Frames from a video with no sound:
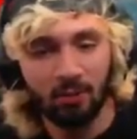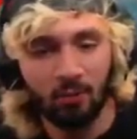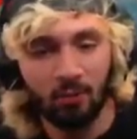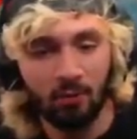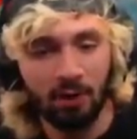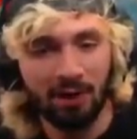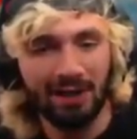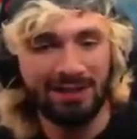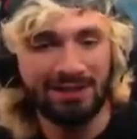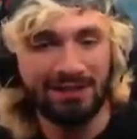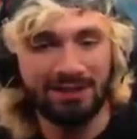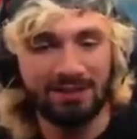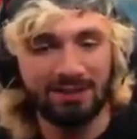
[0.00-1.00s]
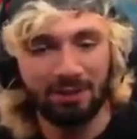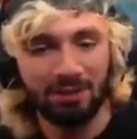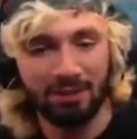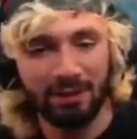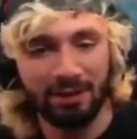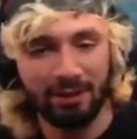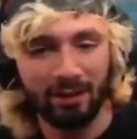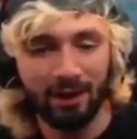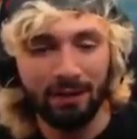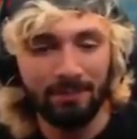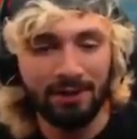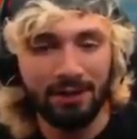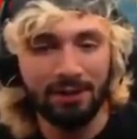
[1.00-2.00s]
What? Surely not
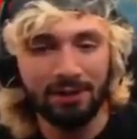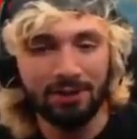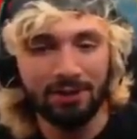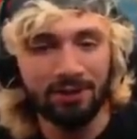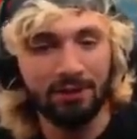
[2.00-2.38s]
Pikachu?